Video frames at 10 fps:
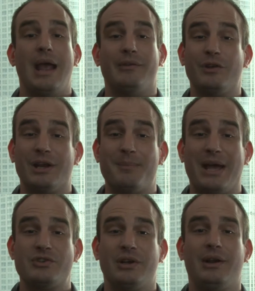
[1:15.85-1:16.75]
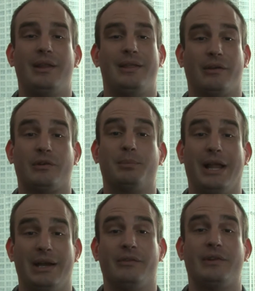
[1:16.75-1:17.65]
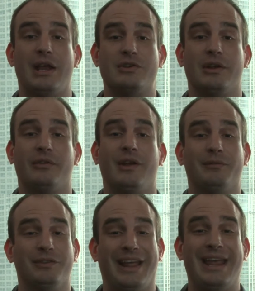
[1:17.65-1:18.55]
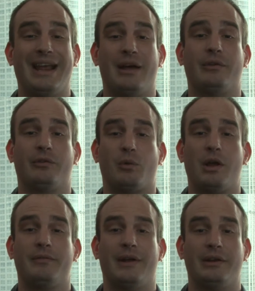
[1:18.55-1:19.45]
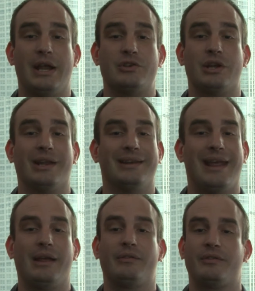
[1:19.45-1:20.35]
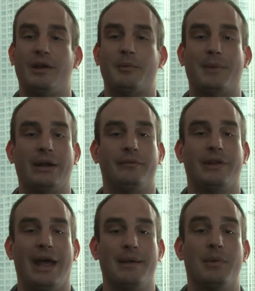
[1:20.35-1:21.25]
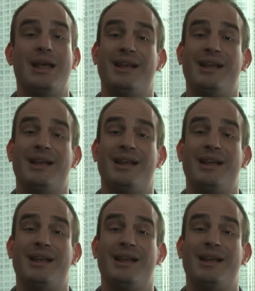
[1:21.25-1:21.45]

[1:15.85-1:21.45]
As you can imagine, the extra planning stages of laying out a strong foundation can take some amount of time,